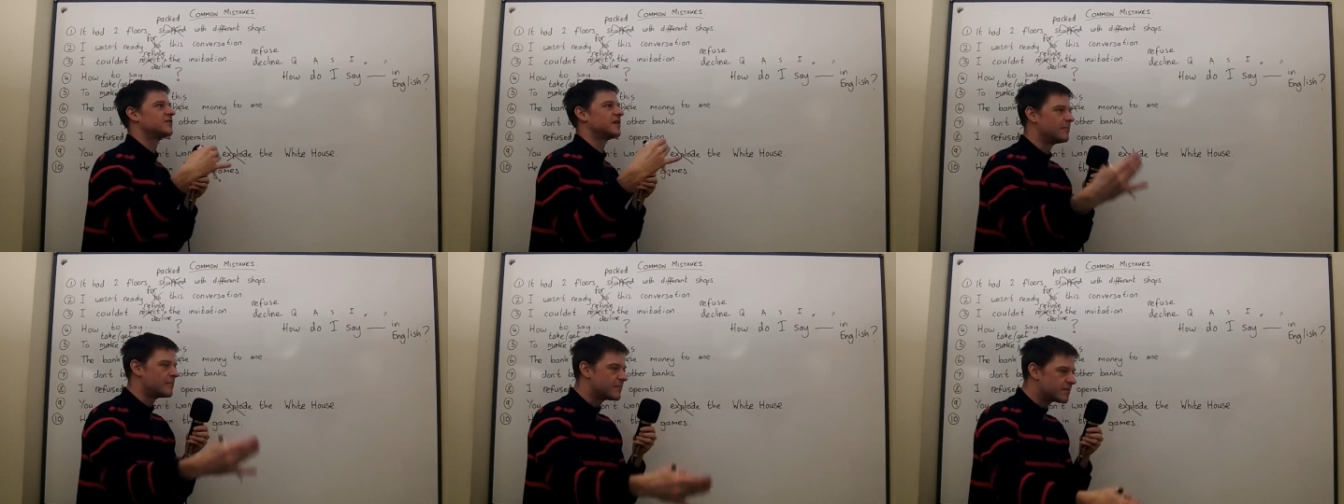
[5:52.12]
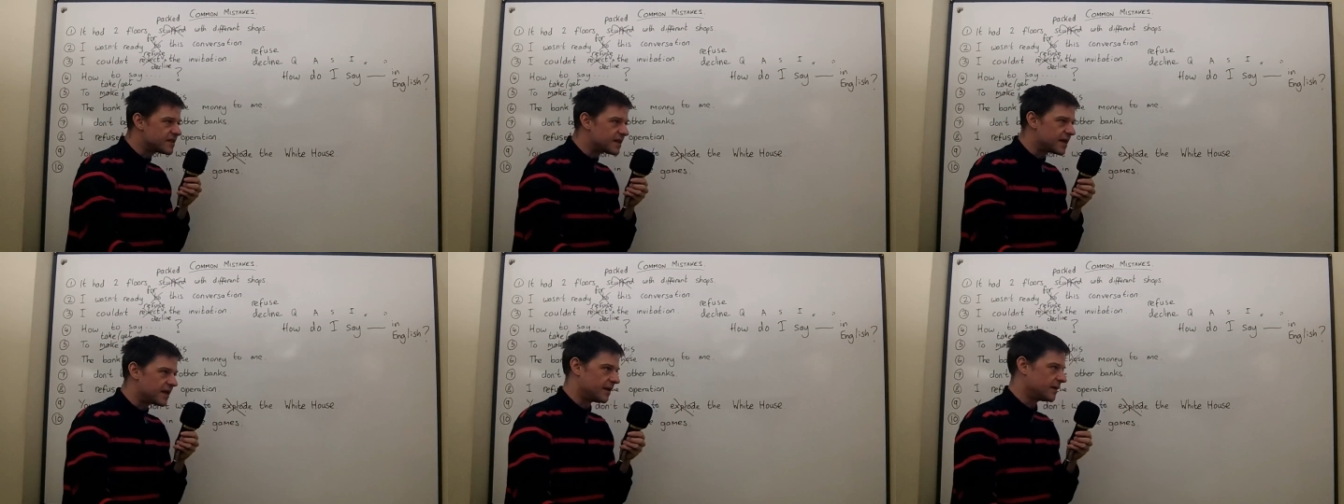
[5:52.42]

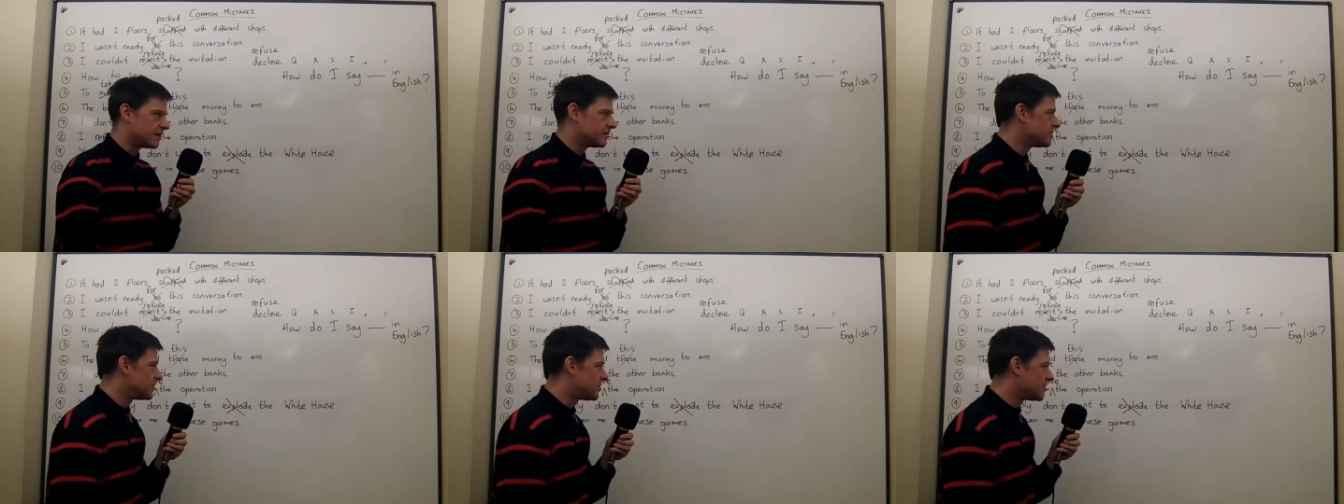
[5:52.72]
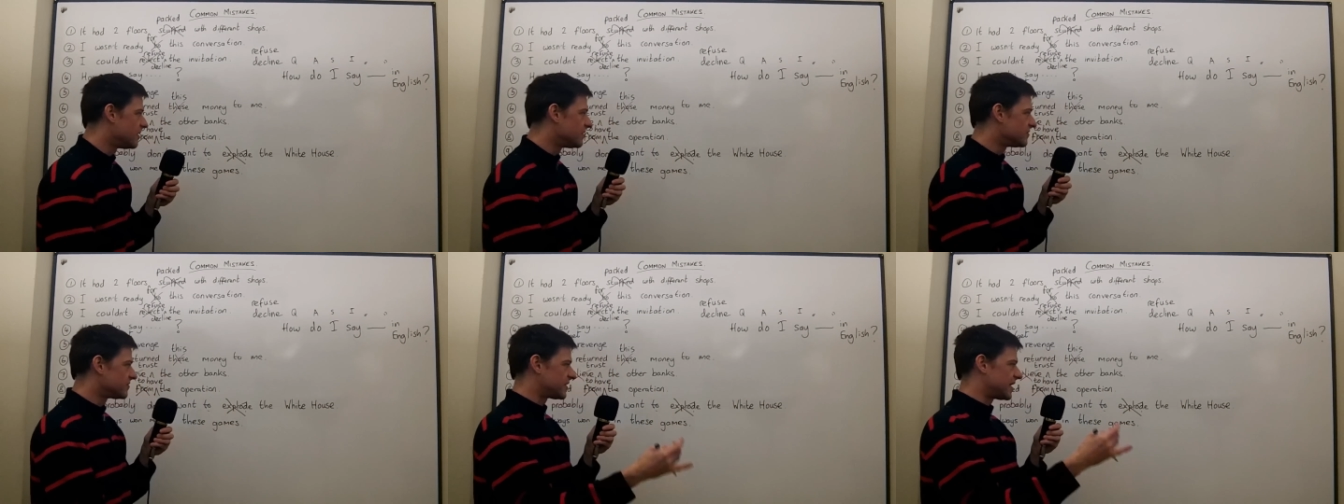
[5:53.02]
something. You
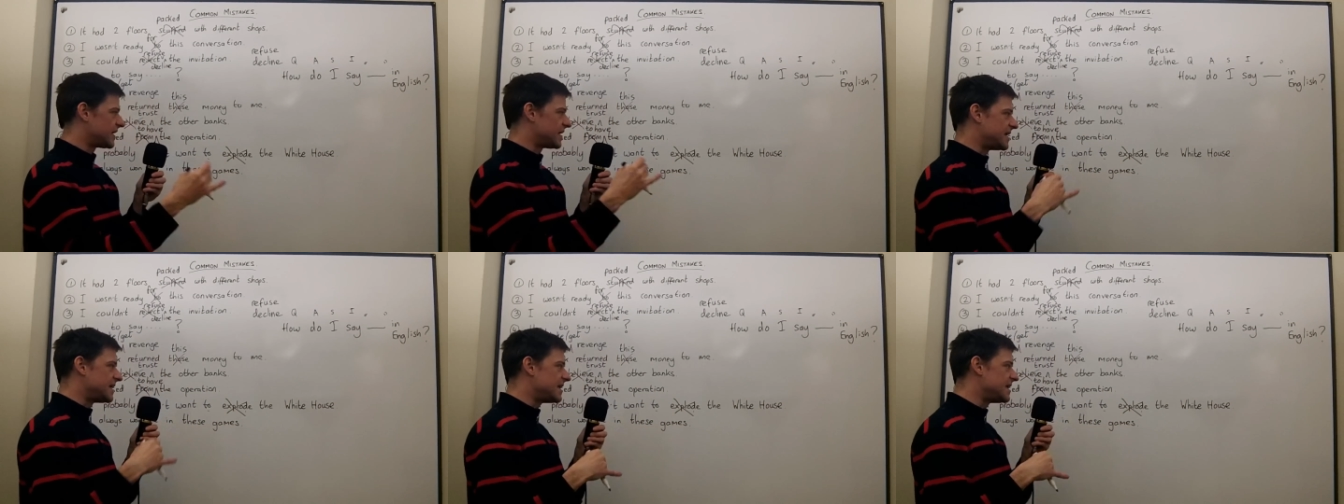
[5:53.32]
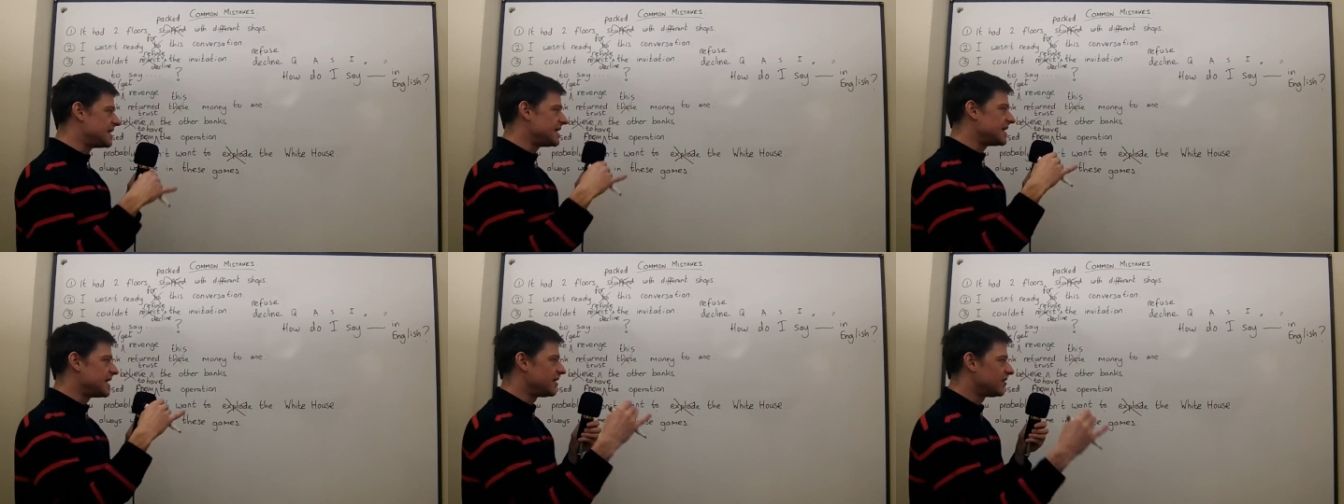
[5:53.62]
can't say
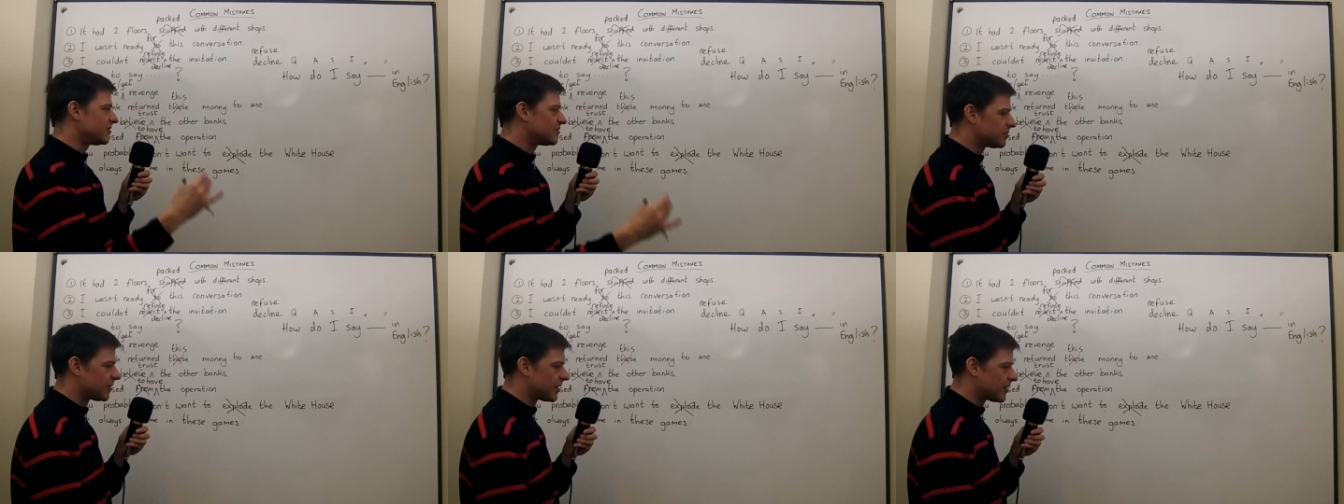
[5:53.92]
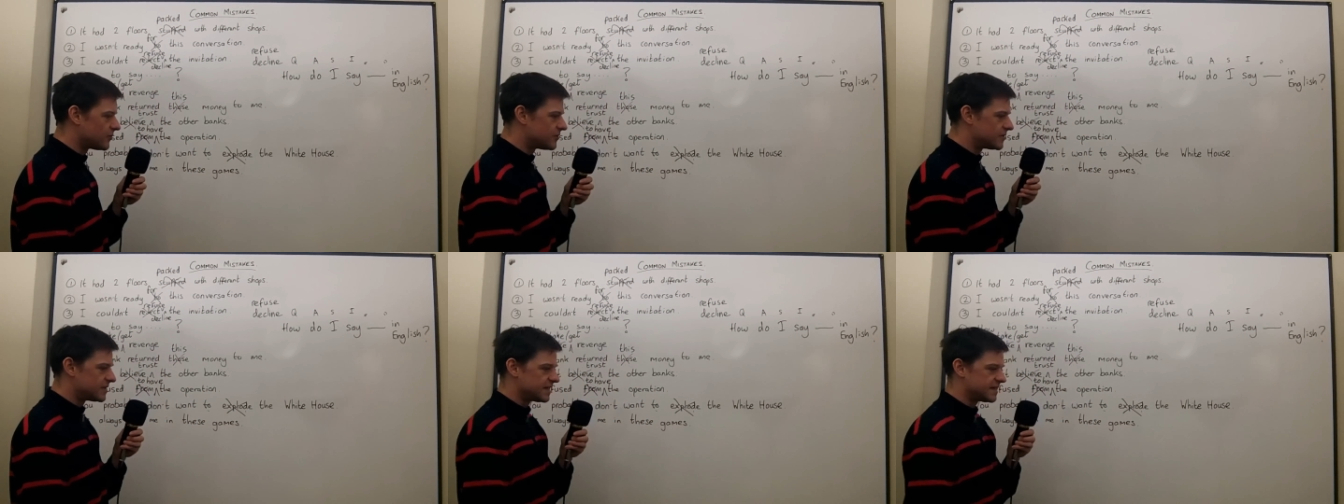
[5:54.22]
he
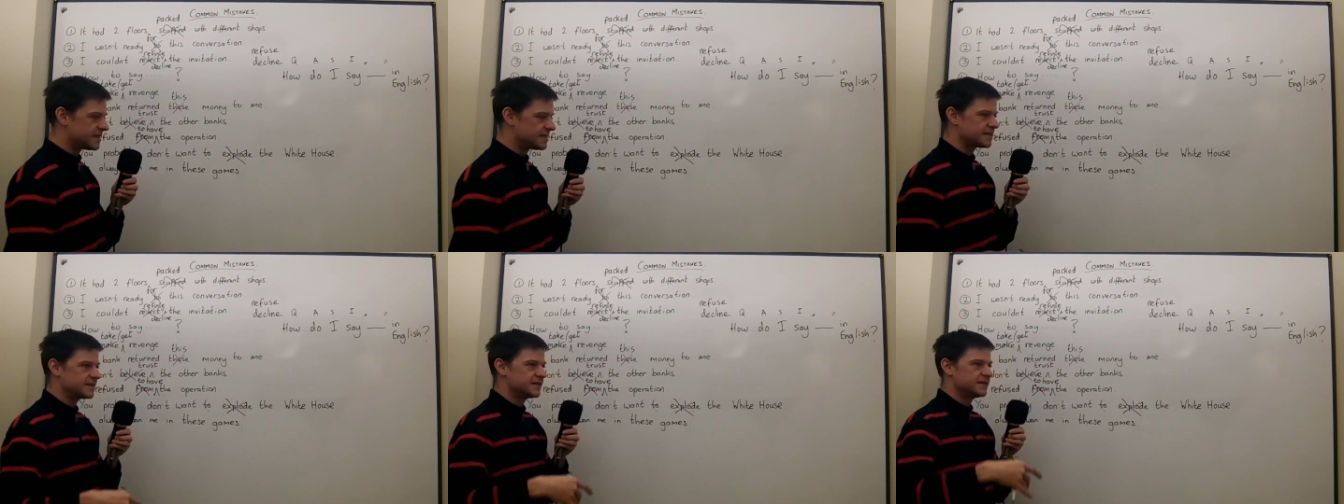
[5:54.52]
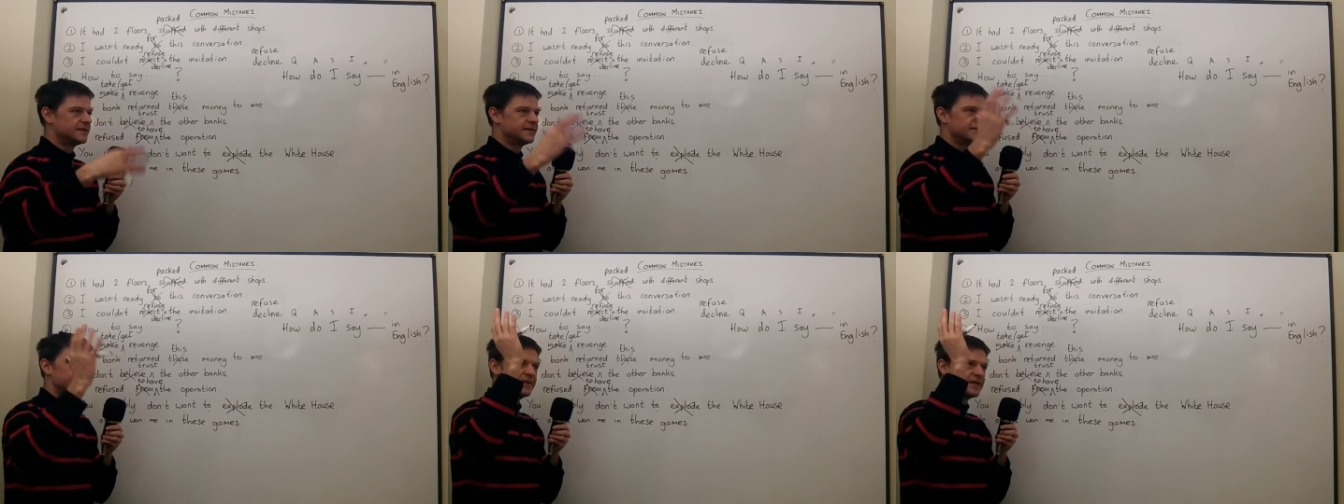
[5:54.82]
exploded
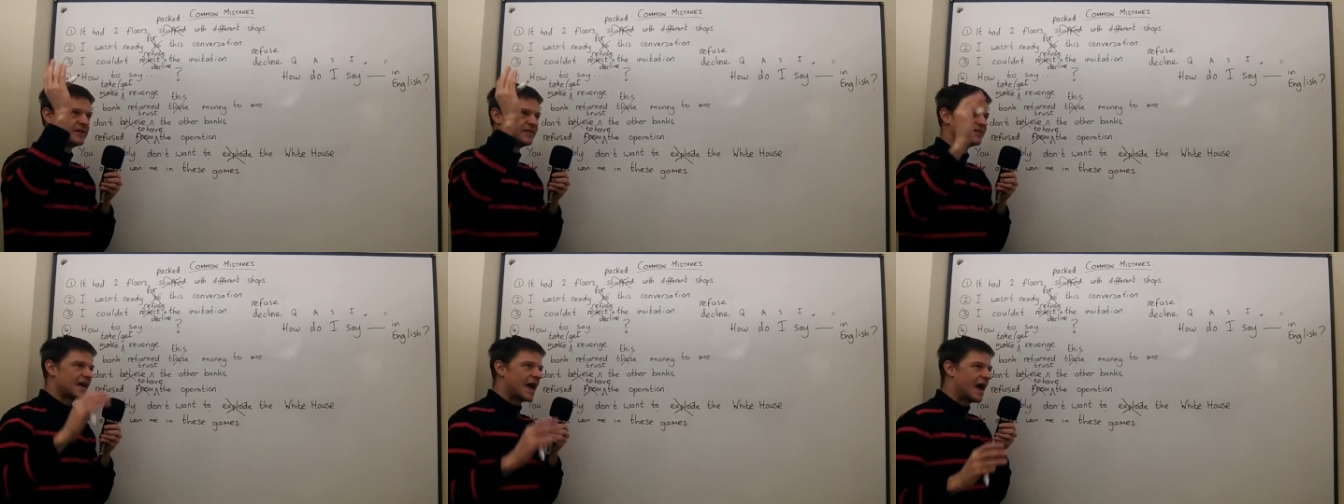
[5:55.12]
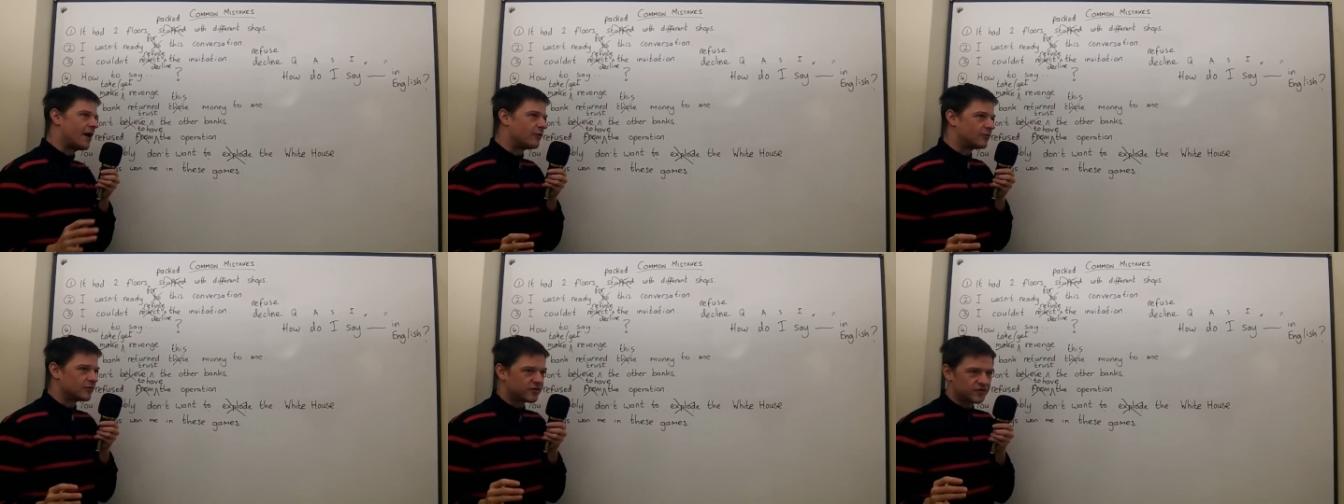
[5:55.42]
his
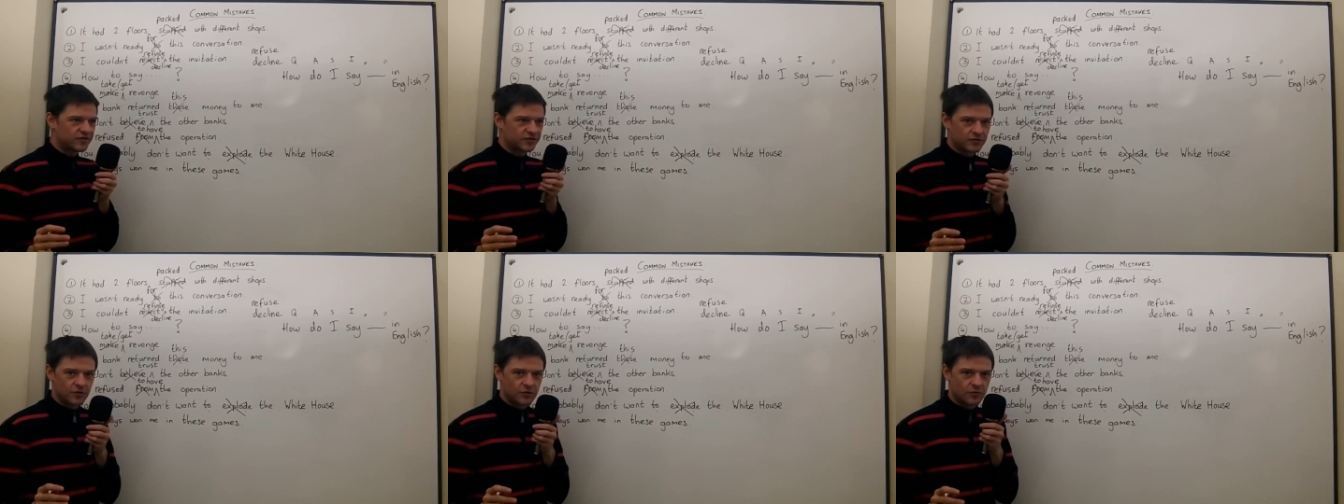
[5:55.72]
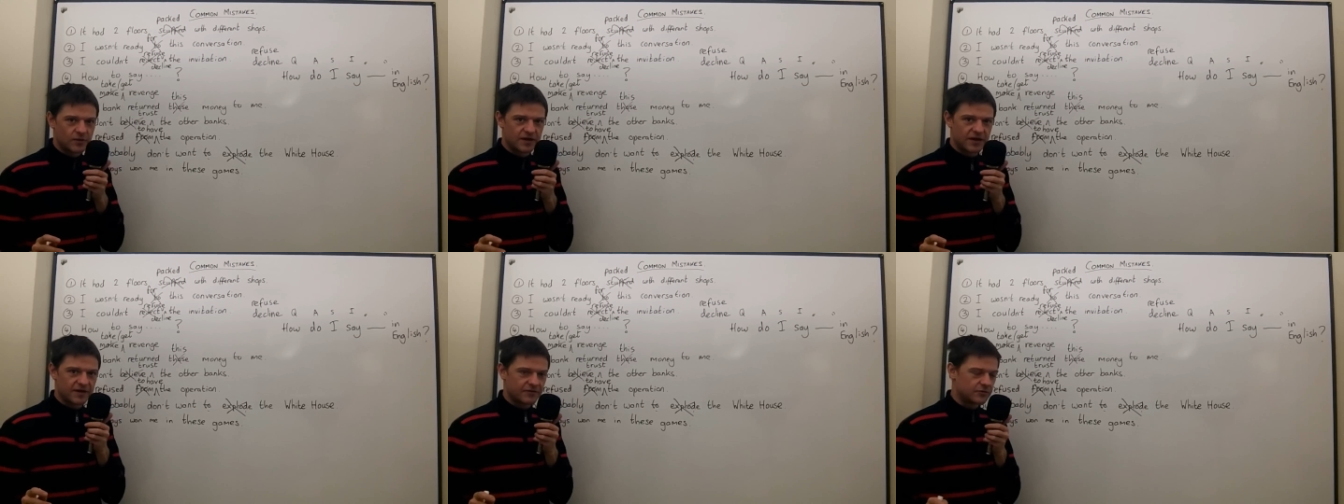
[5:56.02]
house
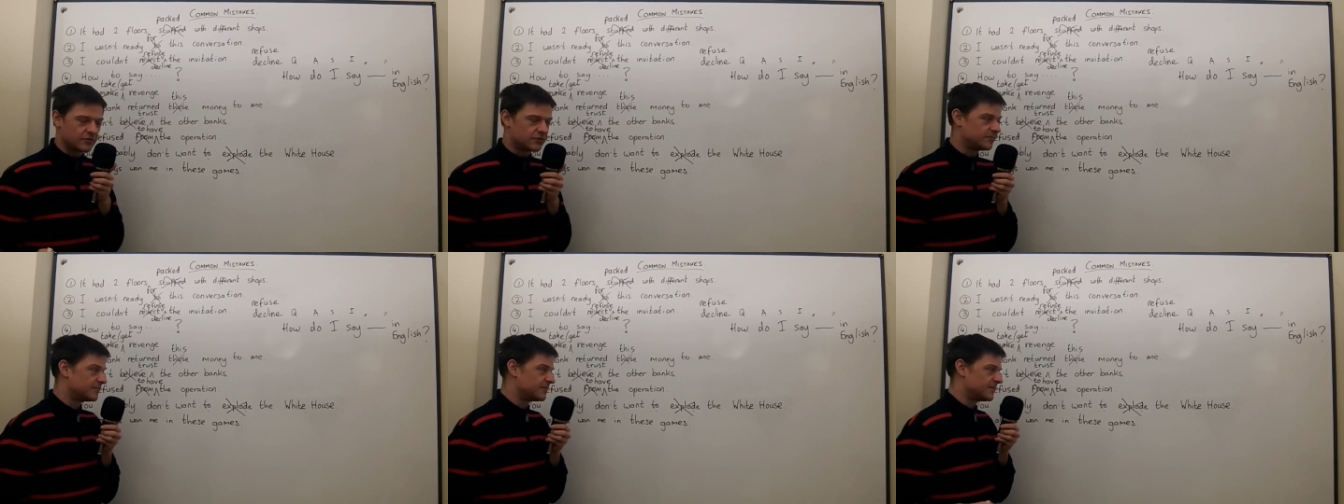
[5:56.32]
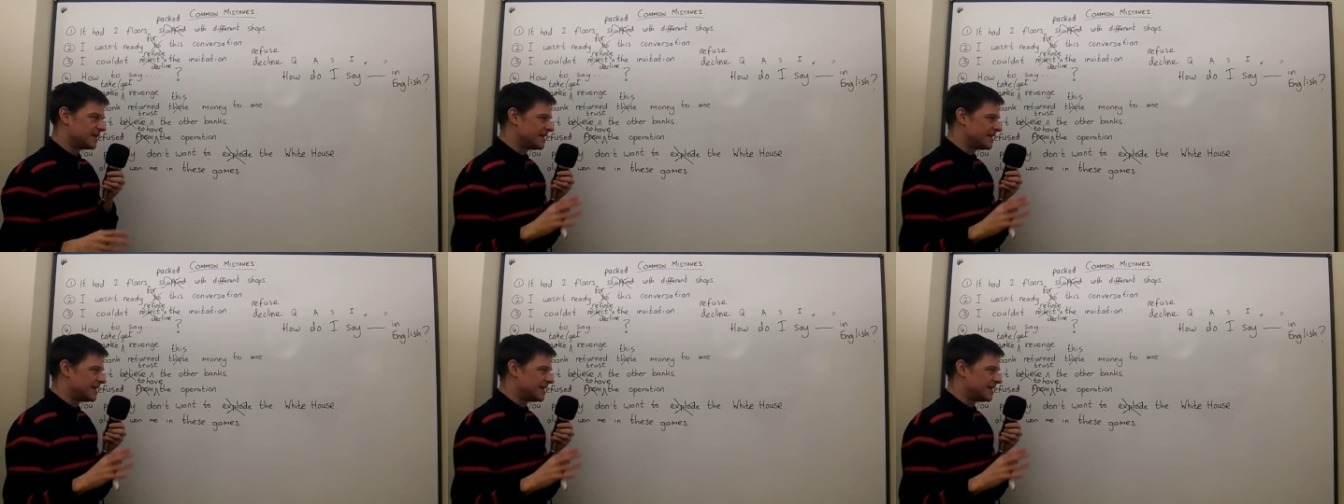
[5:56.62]
or whatever.